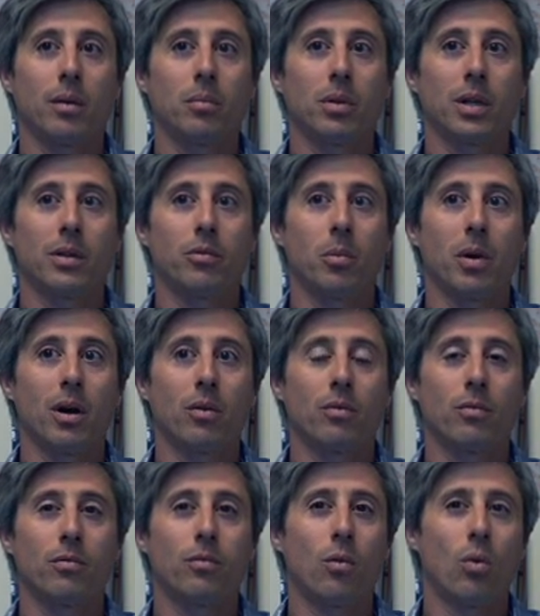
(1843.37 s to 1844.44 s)
believe,
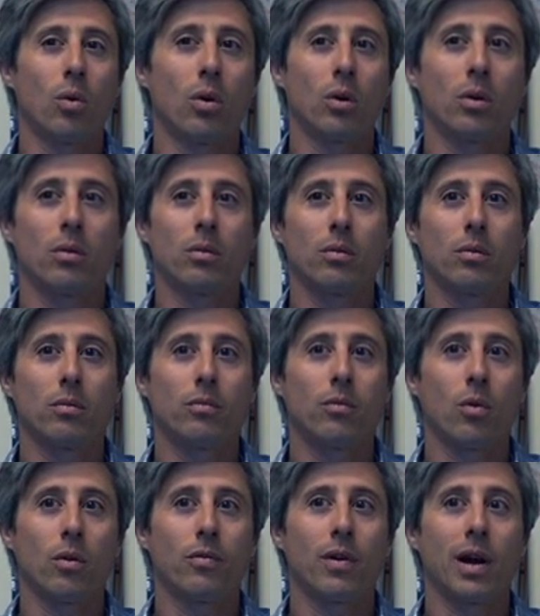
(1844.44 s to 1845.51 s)
about four
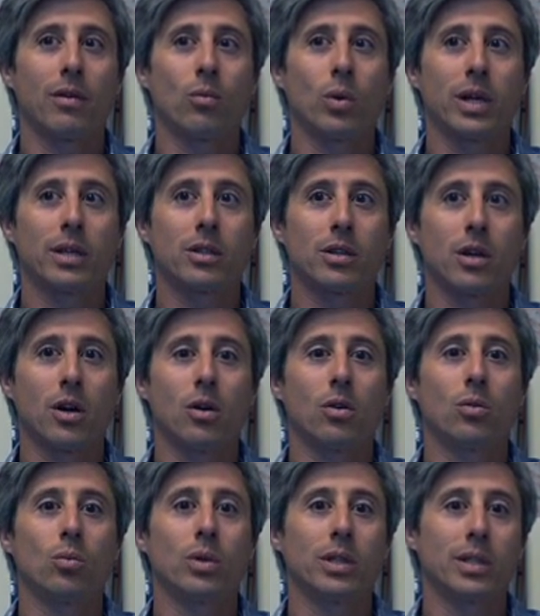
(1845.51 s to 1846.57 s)
or 5 weeks
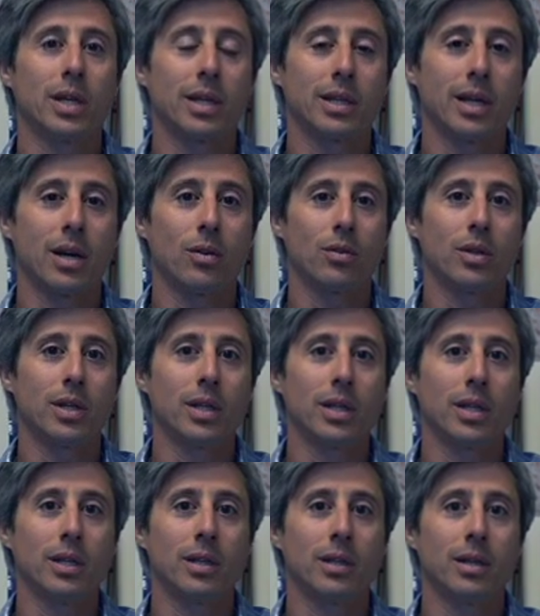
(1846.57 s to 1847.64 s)
ago, we sent out
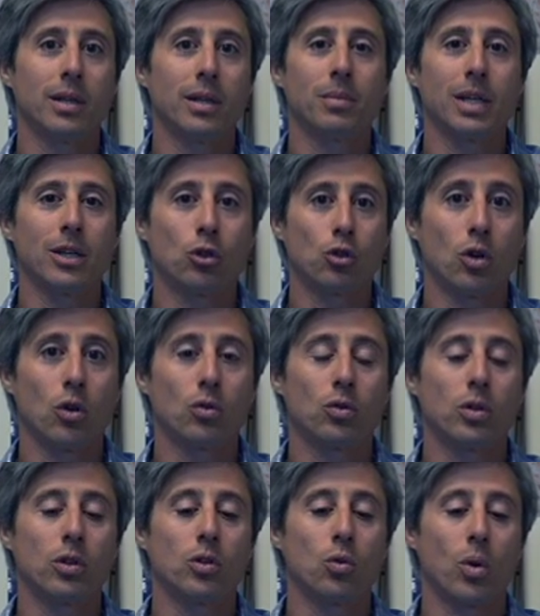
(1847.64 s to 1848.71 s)
the intro
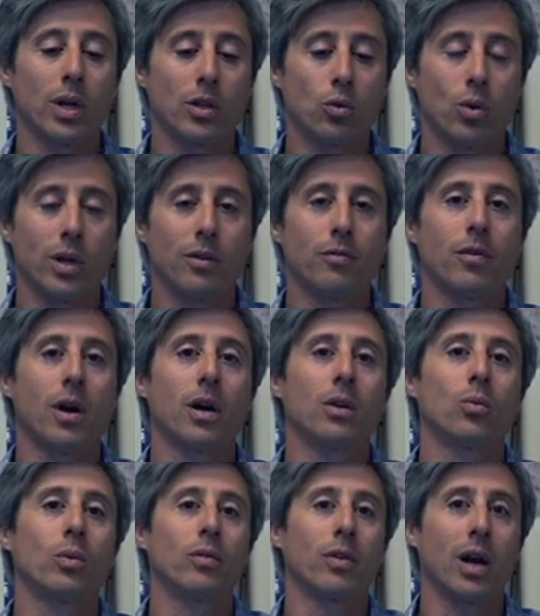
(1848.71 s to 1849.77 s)
to the 2020
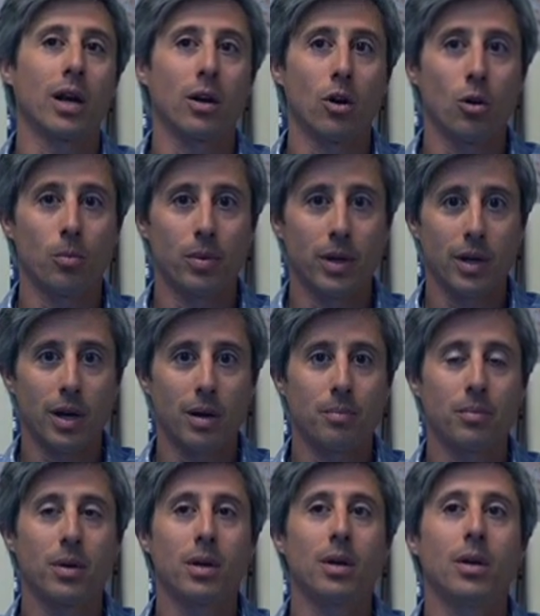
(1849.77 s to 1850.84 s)
fund. We've got it opened
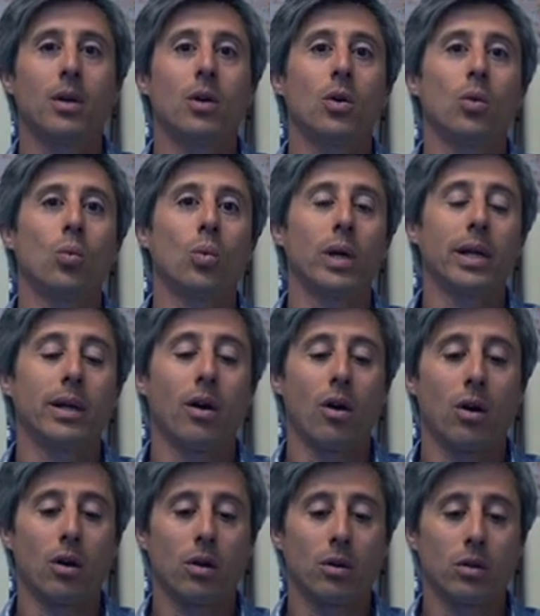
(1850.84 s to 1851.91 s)
up. We
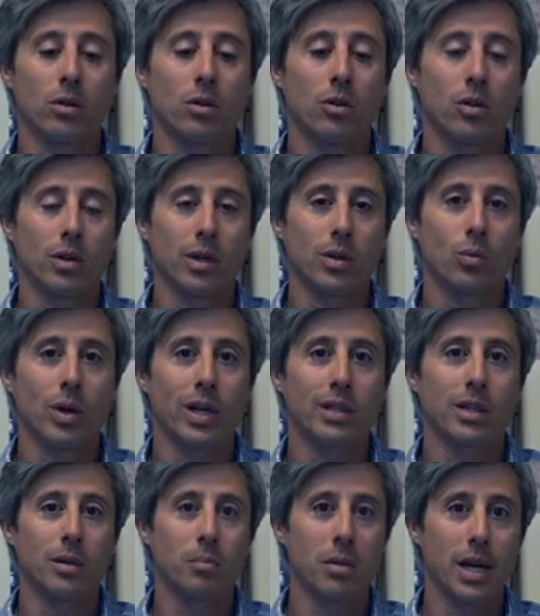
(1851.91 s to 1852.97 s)
are currently
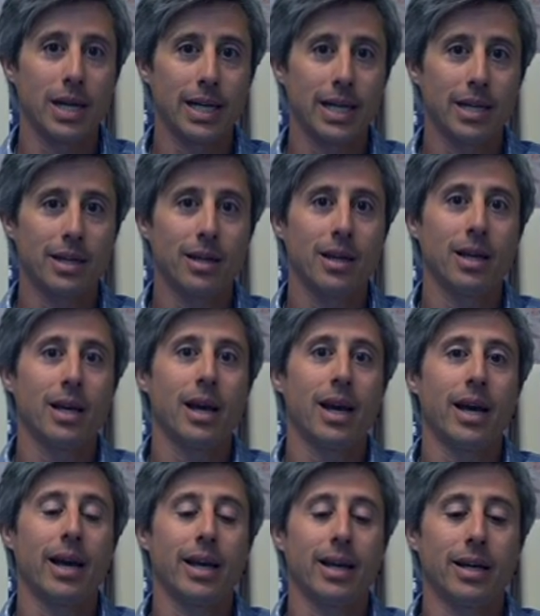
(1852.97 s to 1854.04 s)
raising money,
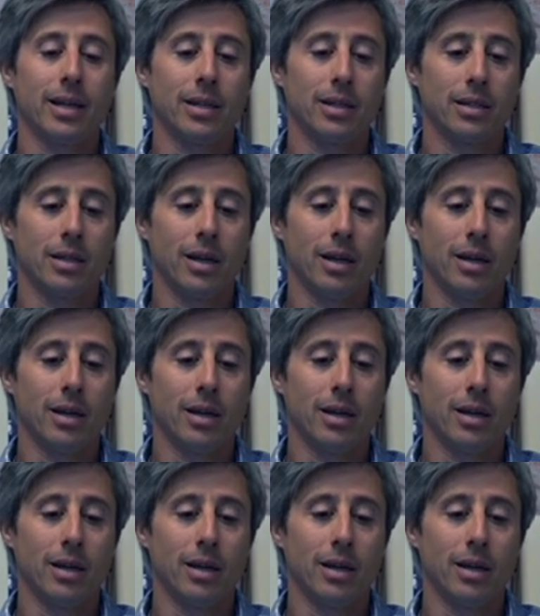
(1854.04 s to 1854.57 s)
and